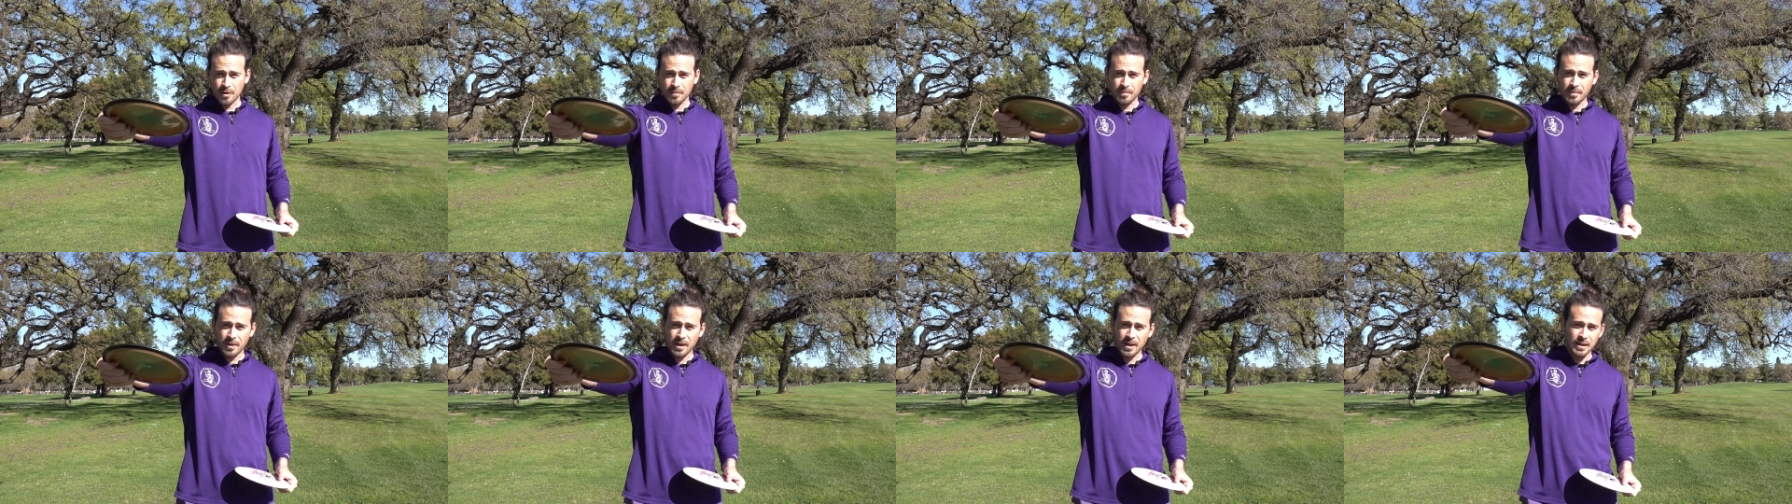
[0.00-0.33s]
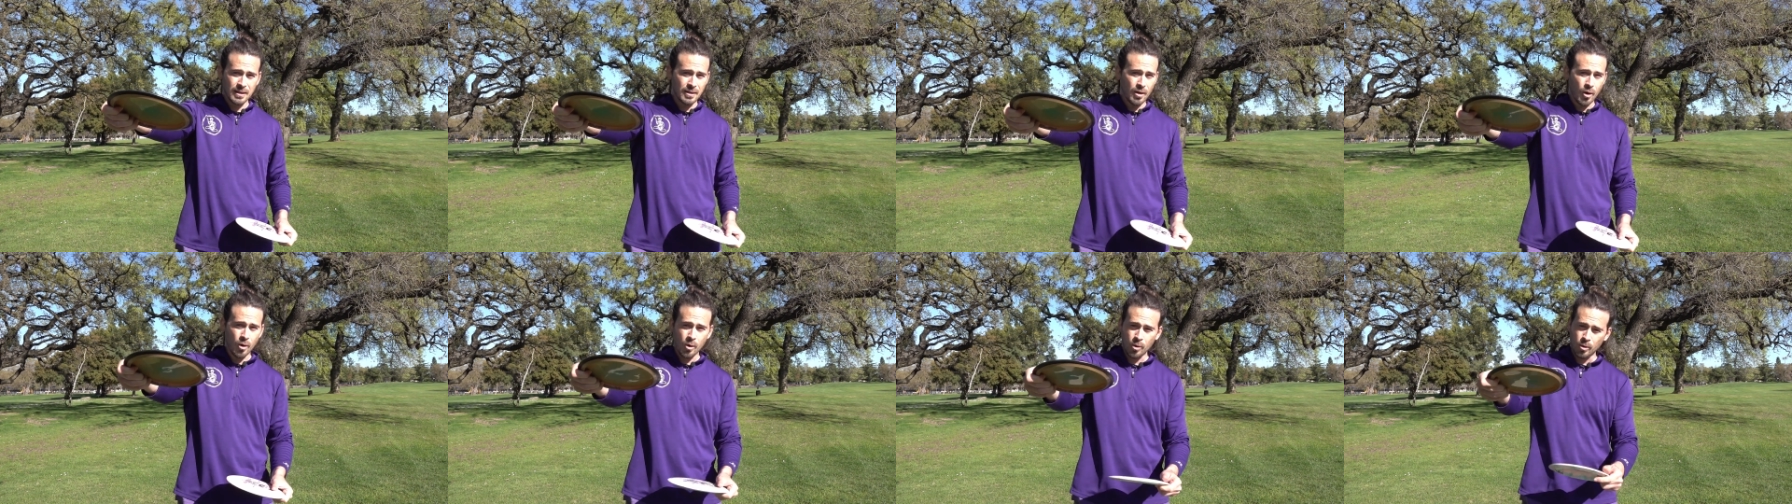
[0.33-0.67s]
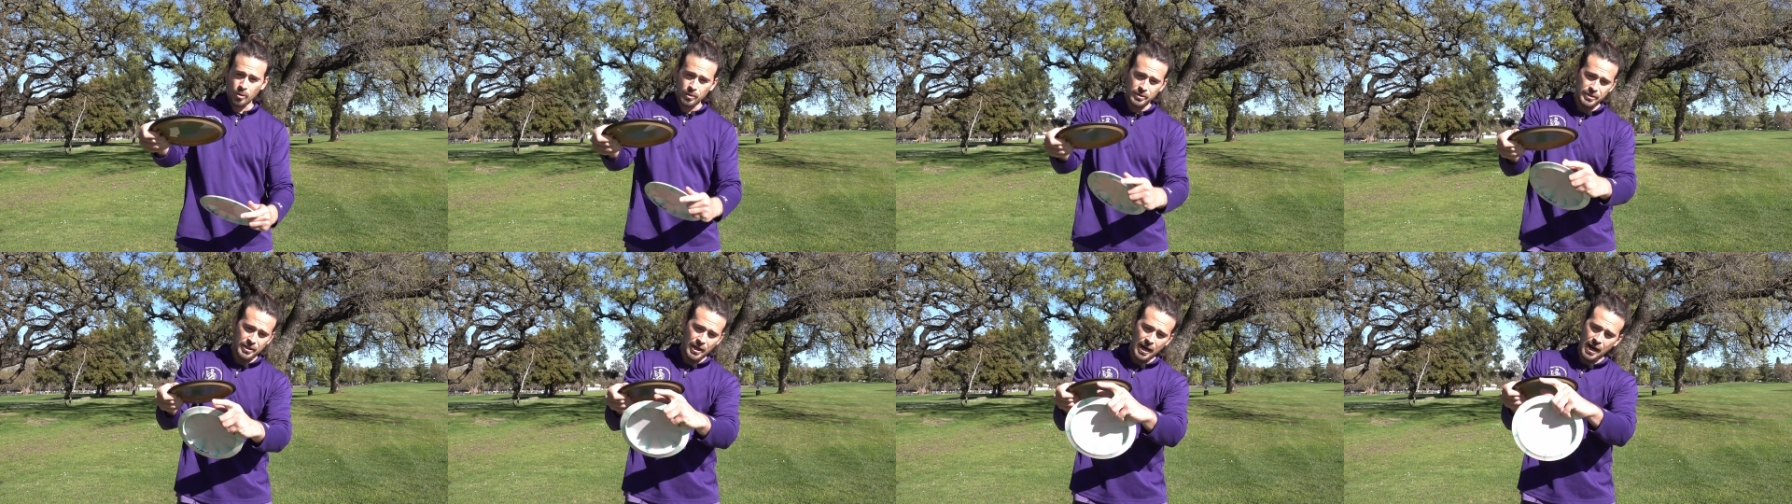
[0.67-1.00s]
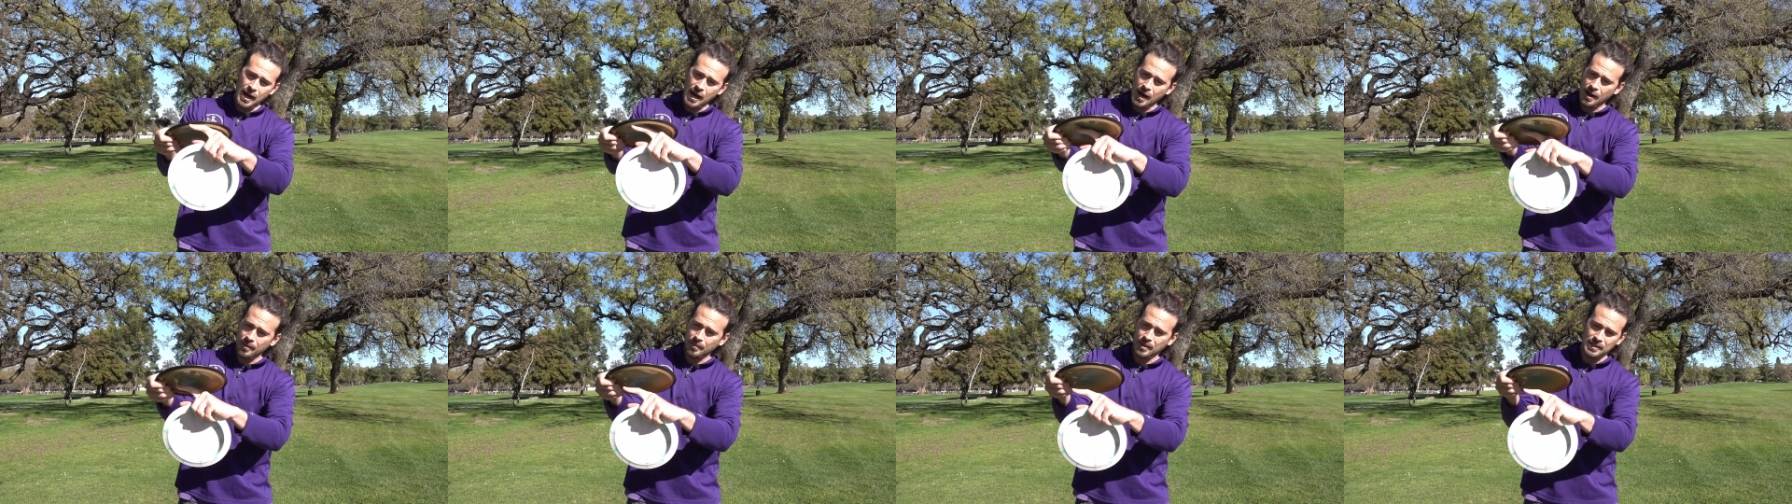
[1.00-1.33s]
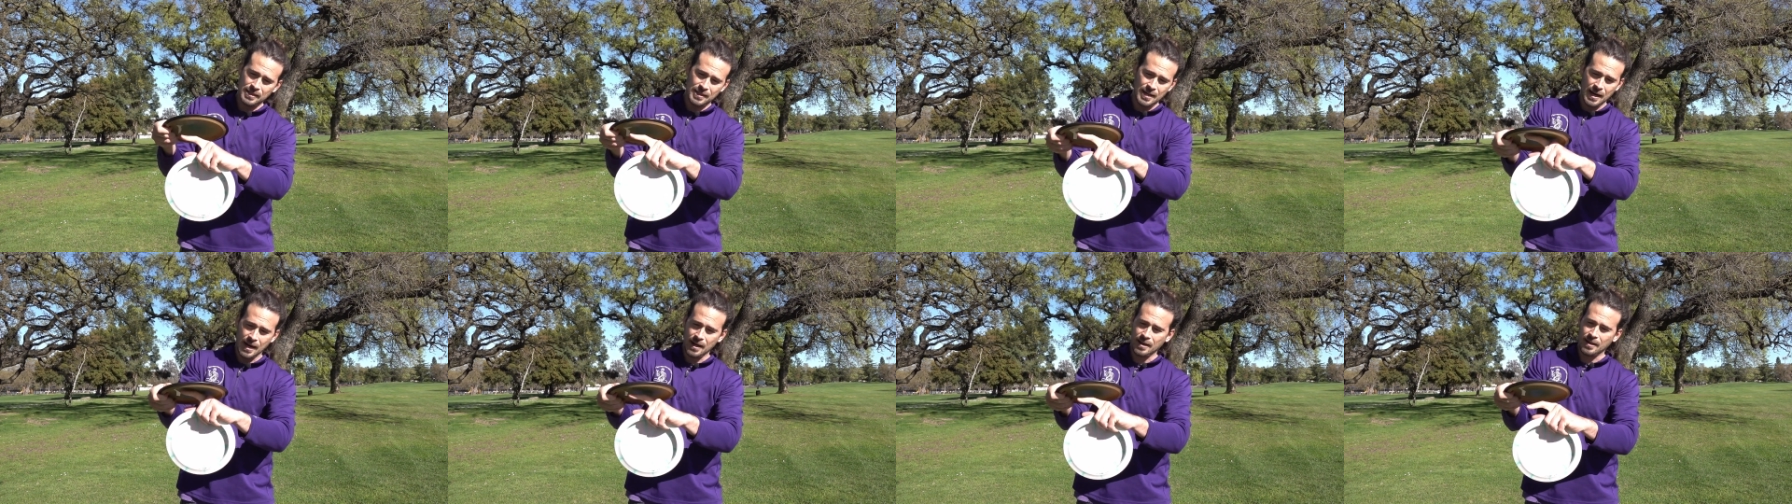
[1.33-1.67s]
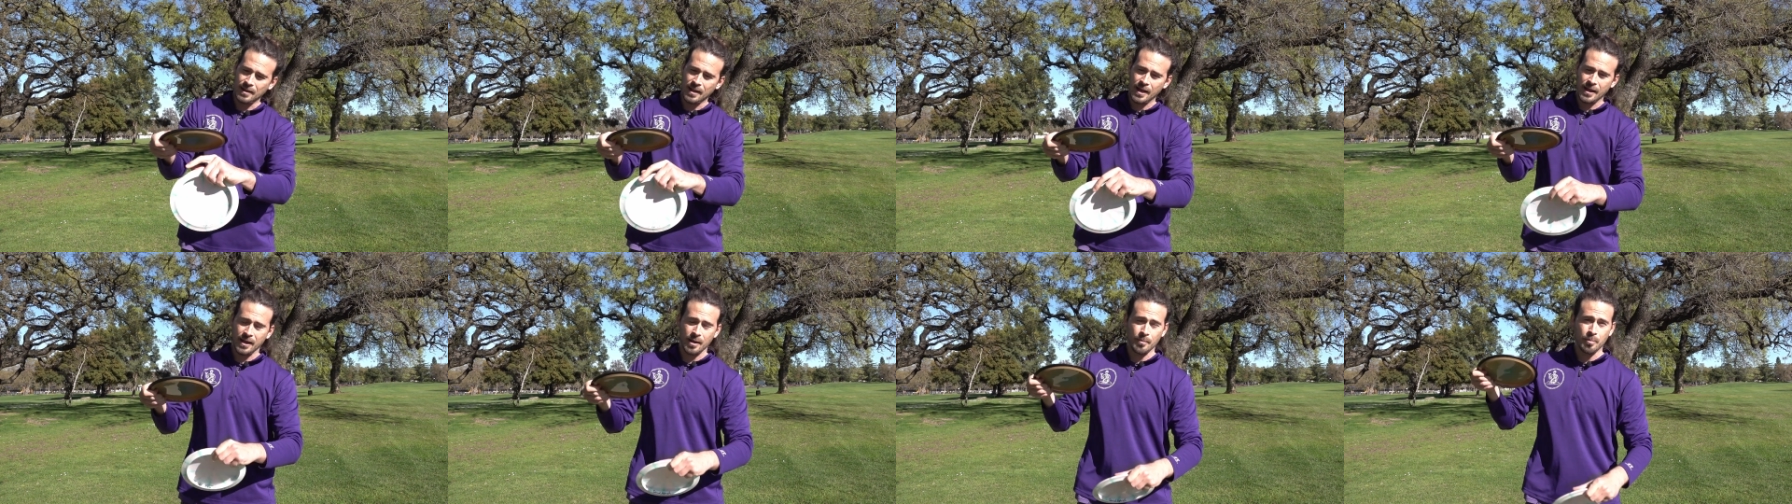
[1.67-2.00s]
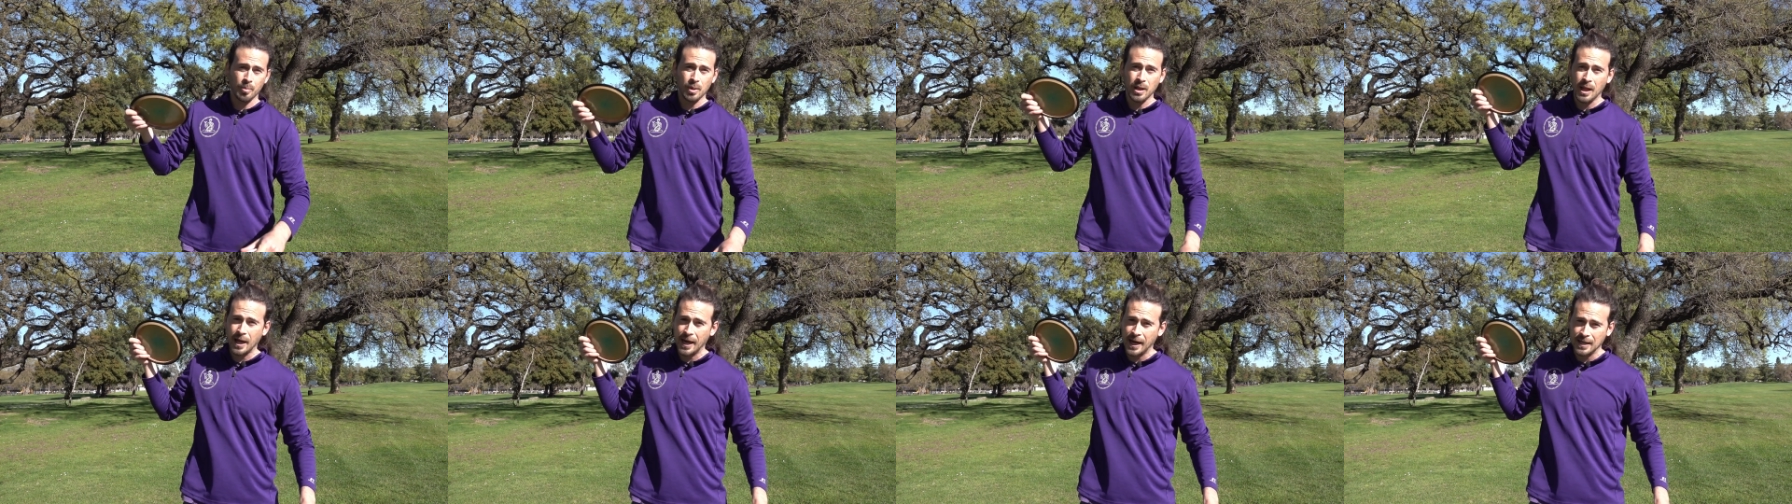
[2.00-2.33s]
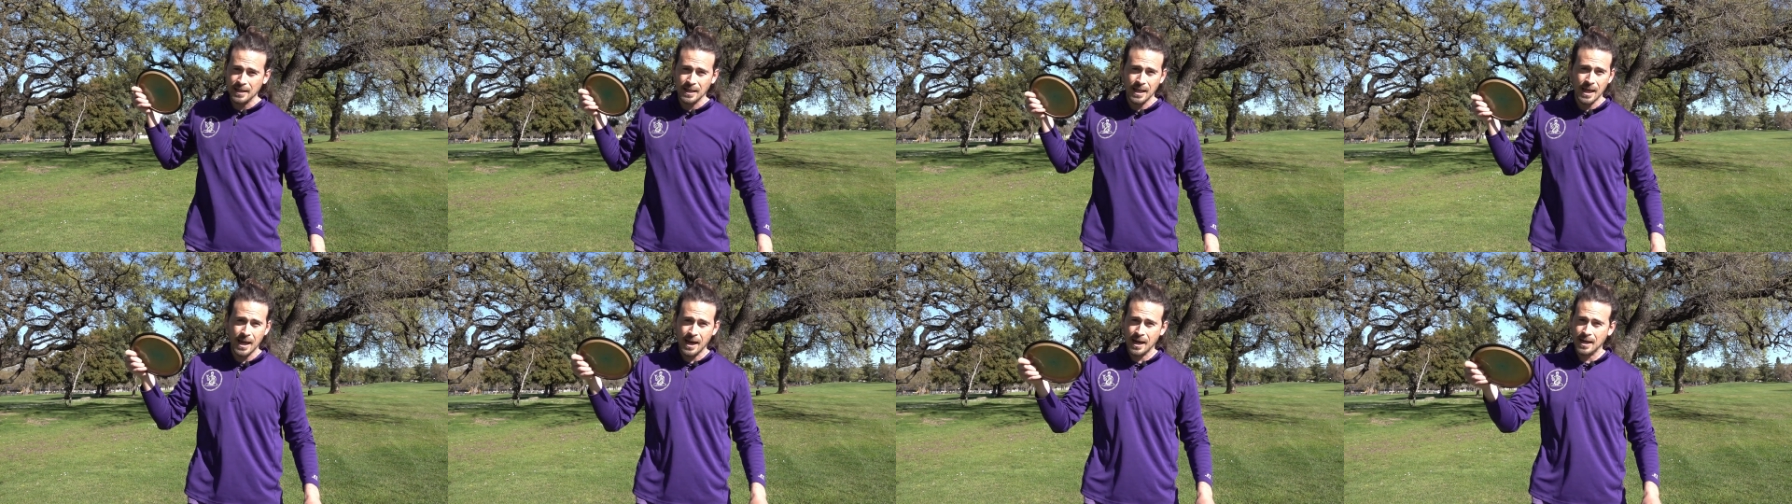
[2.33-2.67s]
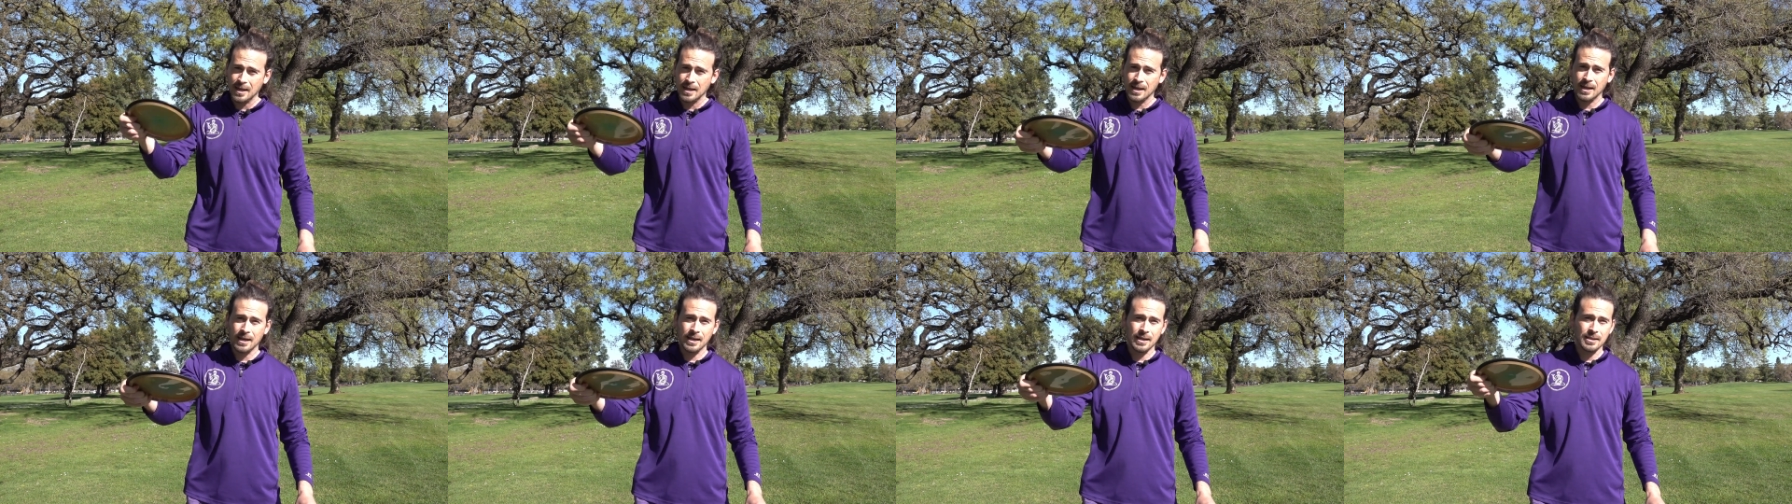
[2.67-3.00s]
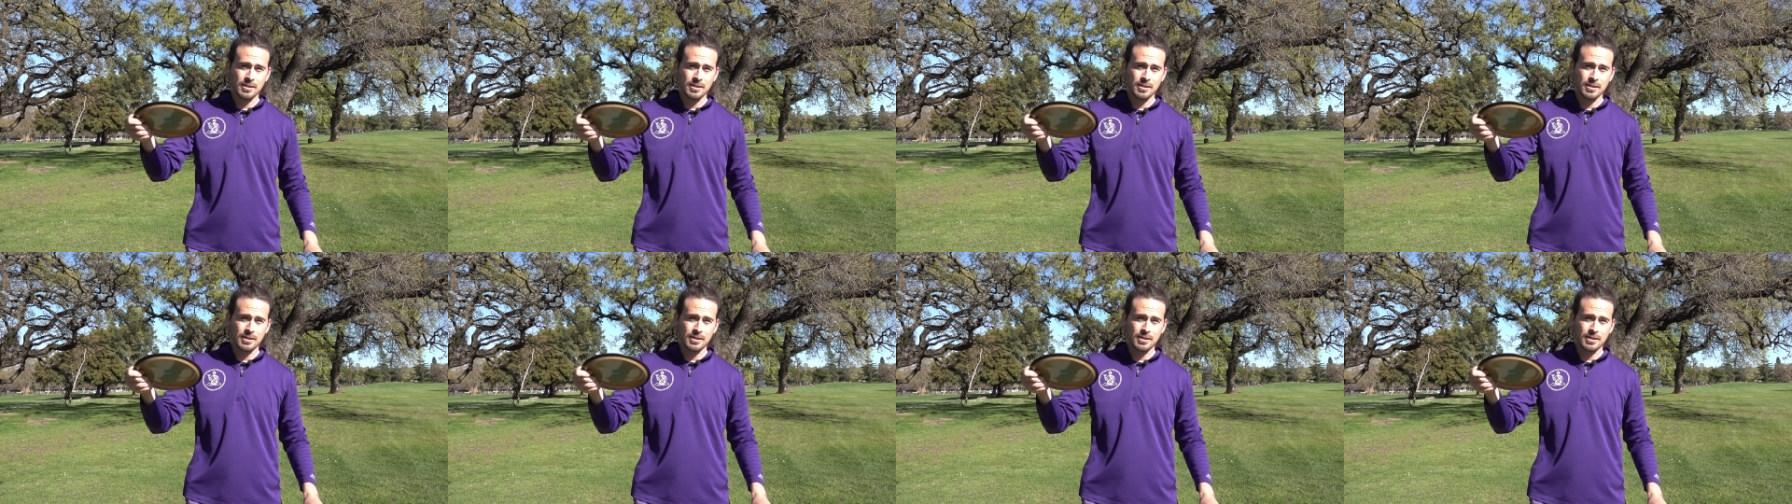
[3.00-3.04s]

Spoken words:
but the whole time it's kind of like a plane landing.